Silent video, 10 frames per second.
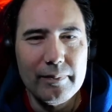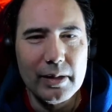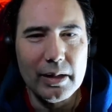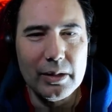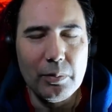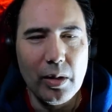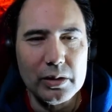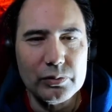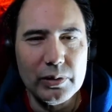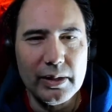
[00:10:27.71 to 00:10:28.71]
The little ball
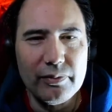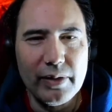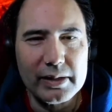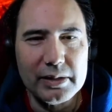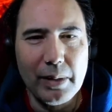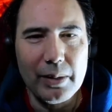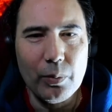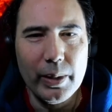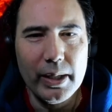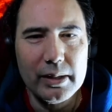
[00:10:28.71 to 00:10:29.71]
is really affected by
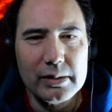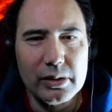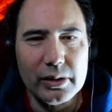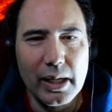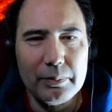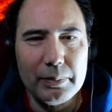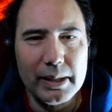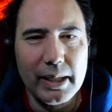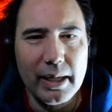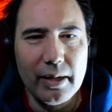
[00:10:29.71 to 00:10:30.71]
wind, so you got to be
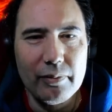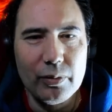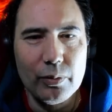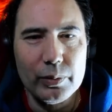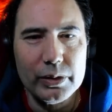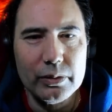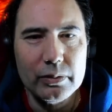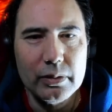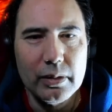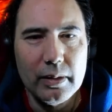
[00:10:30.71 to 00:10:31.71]
careful when you
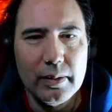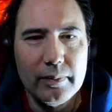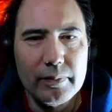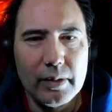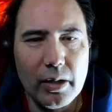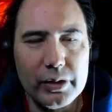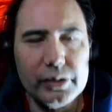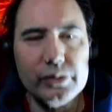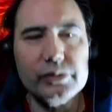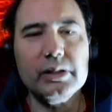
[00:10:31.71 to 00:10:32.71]
are
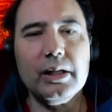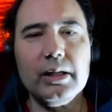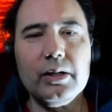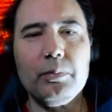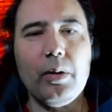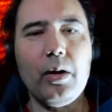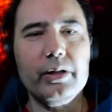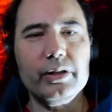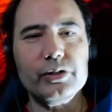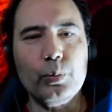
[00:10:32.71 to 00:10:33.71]
using the little ball
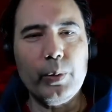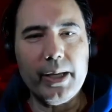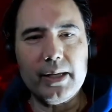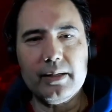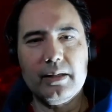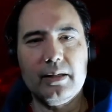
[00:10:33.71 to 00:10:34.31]
and there's wind.